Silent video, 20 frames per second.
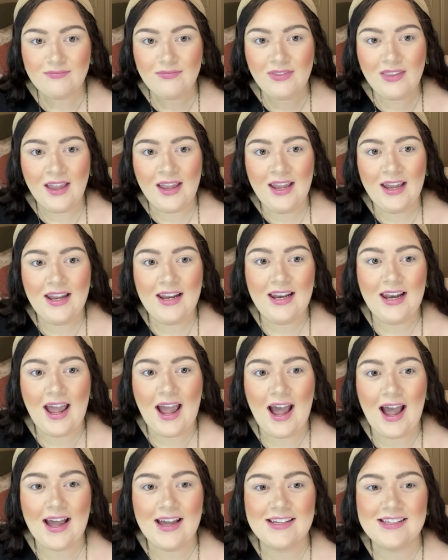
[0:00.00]
And
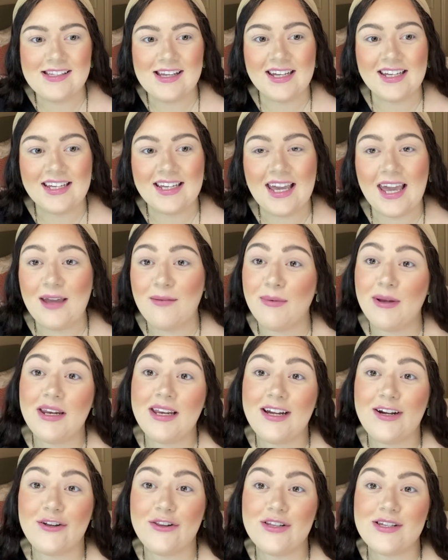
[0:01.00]
as I came in
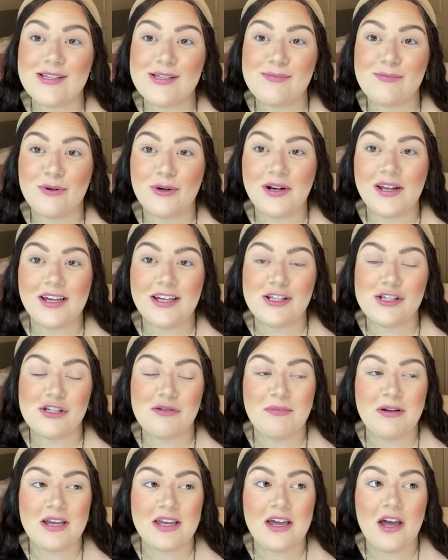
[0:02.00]
here this morning into
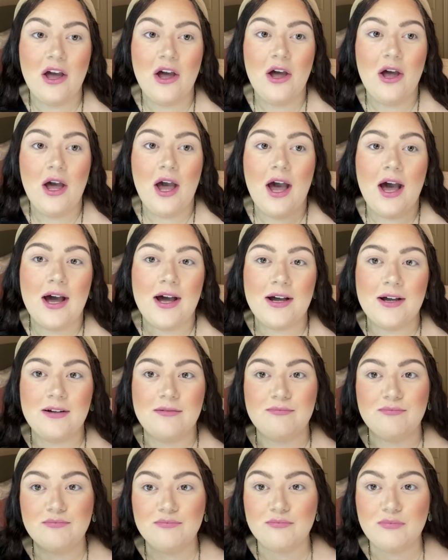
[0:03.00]
my
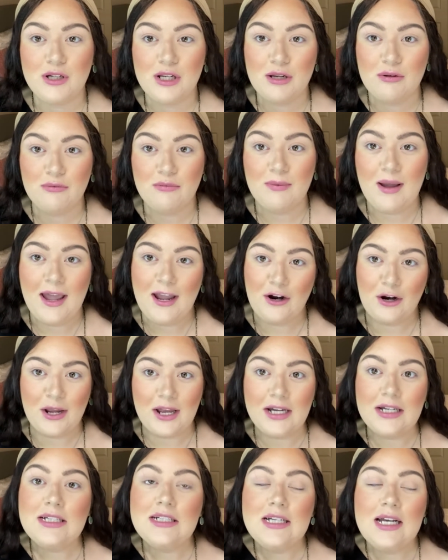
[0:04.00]
beauty
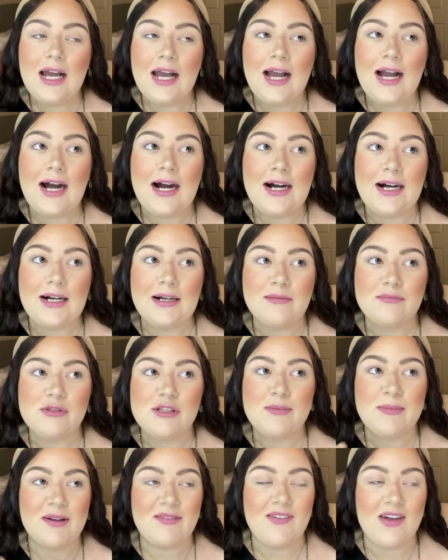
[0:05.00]
area,
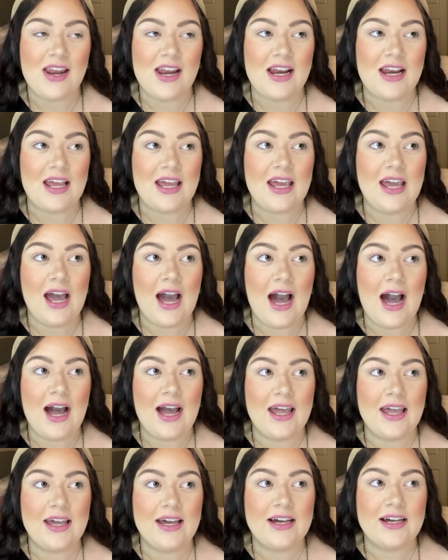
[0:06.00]
to my vanity,
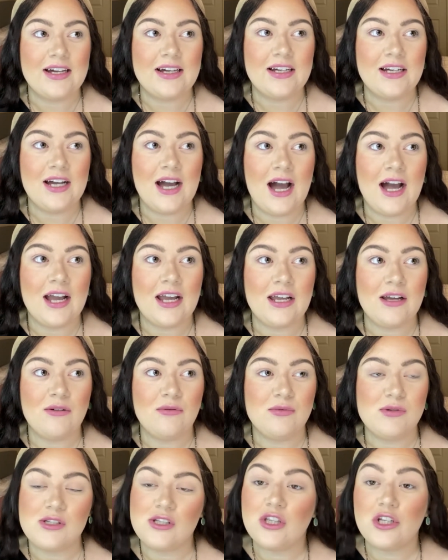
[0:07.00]
I
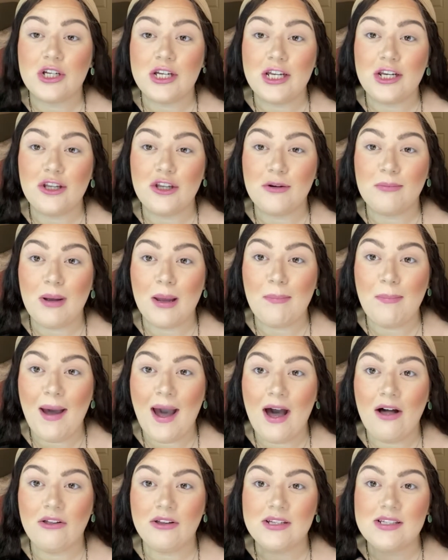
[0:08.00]
was looking through my
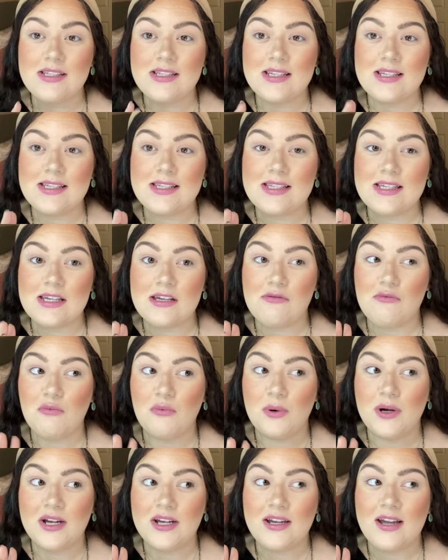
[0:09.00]
palettes to see
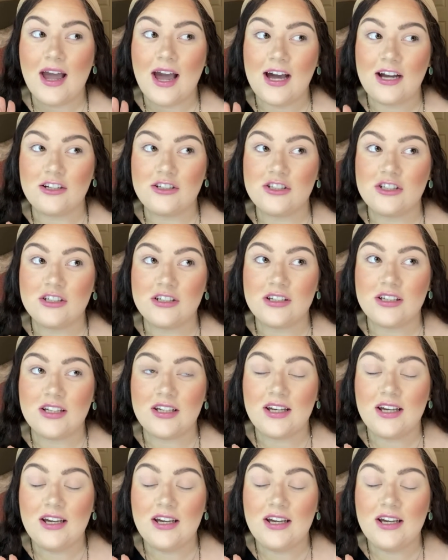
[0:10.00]
what actually,